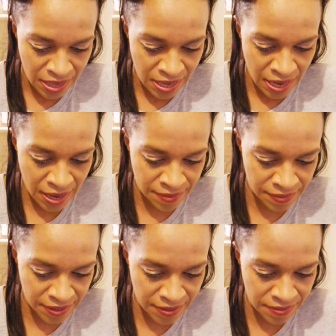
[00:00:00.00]
and
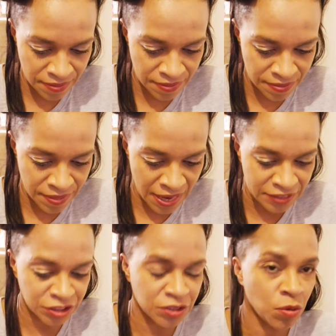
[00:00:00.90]
then that
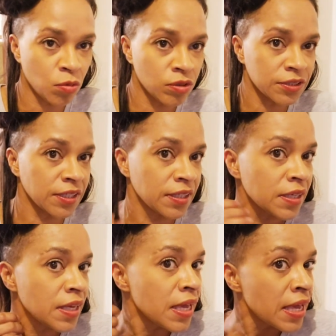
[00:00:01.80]
should hold it.
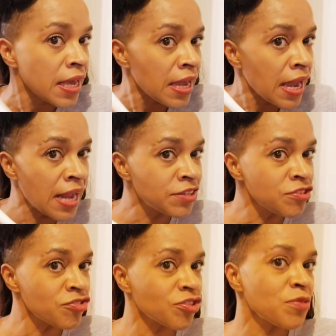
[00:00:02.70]
And
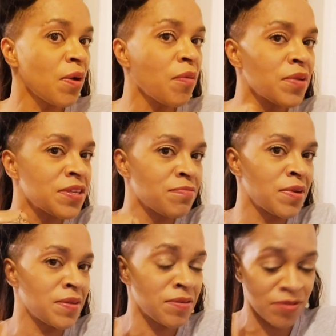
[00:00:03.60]
usually well, what, what
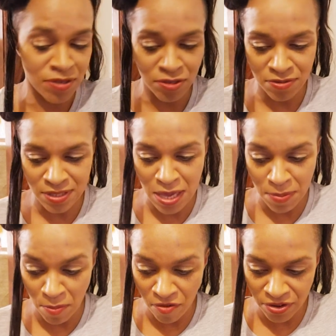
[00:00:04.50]
we used to do is keep
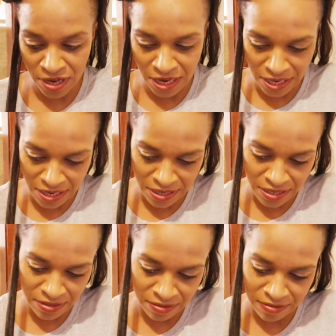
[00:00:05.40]
them overnight,
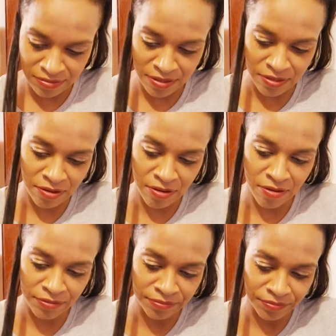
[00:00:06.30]
you know, so